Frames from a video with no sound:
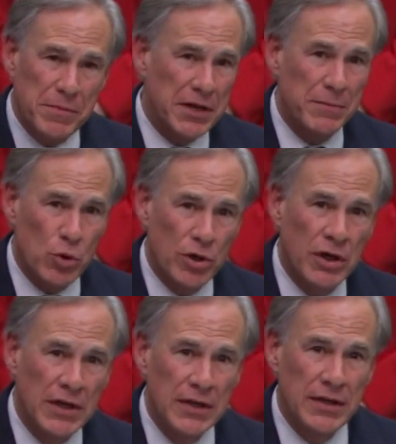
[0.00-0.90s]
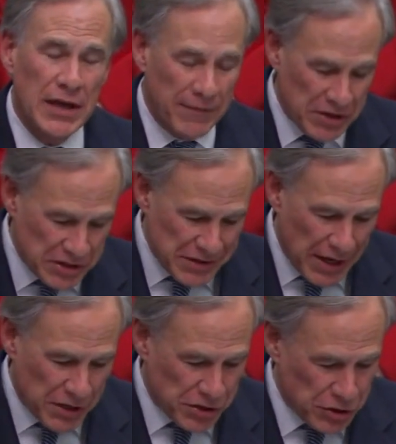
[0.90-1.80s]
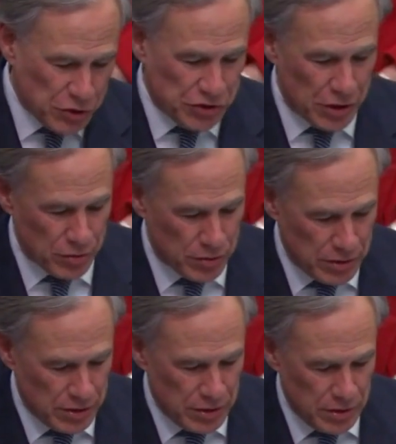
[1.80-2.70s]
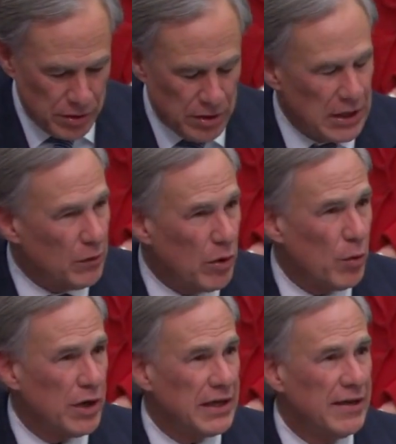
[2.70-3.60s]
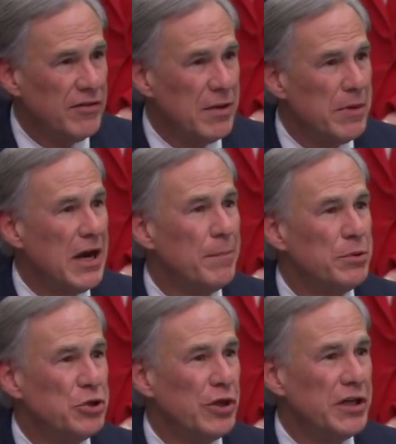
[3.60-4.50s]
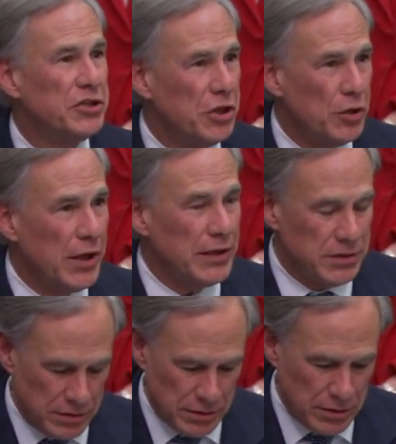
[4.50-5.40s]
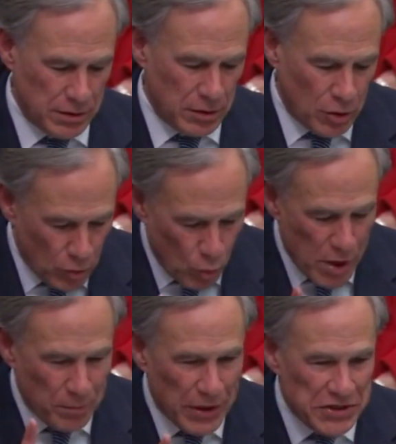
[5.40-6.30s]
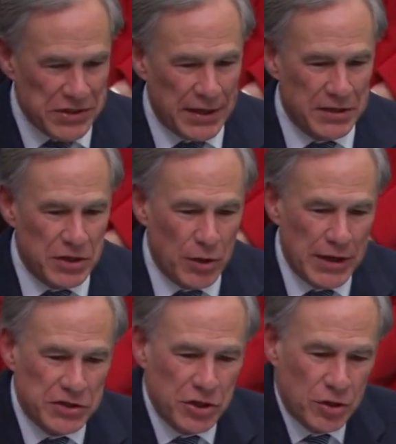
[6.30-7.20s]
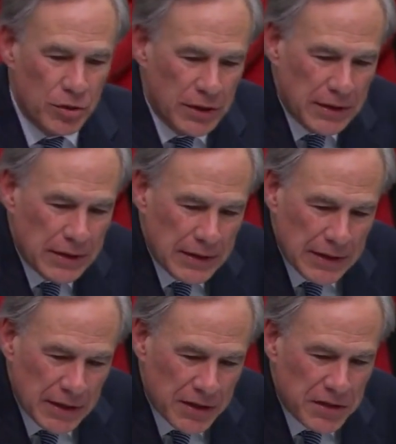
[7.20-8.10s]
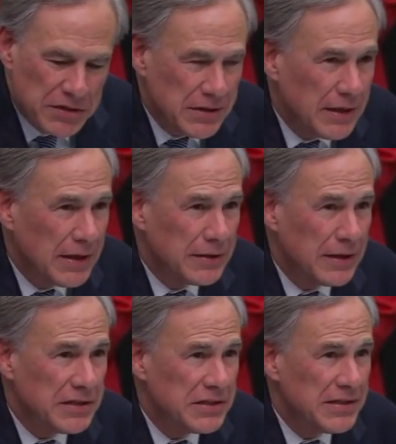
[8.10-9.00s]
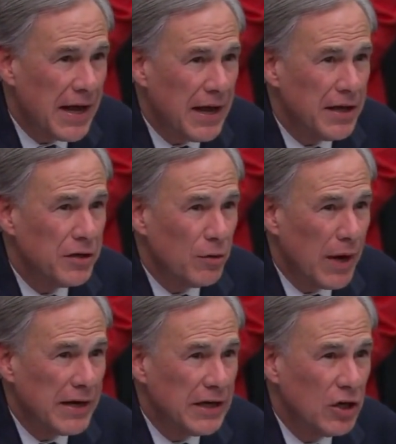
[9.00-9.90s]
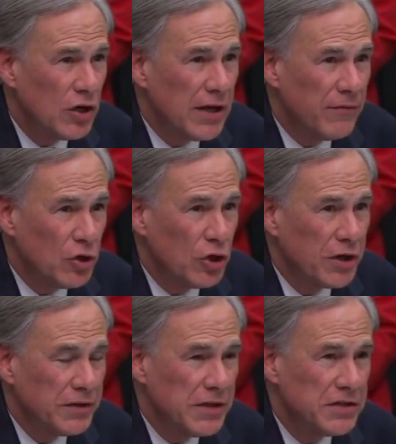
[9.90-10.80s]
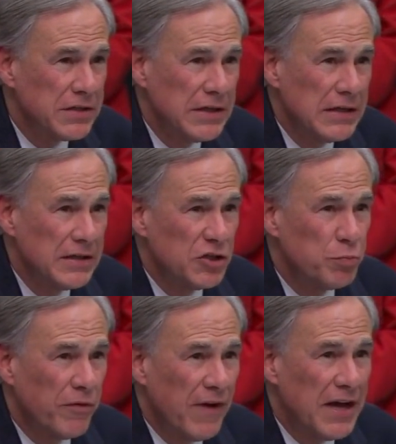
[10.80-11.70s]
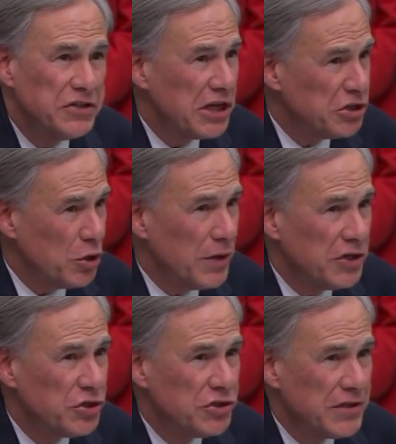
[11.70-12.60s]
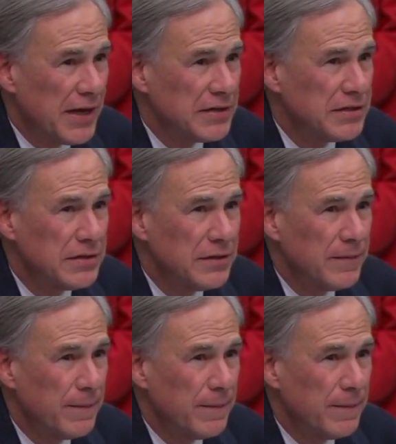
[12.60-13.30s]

and many more have a desire to do so. And we want to give them an opportunity to donate. One place they can donate to is at this sign right here. If you look at this, this provides a donation site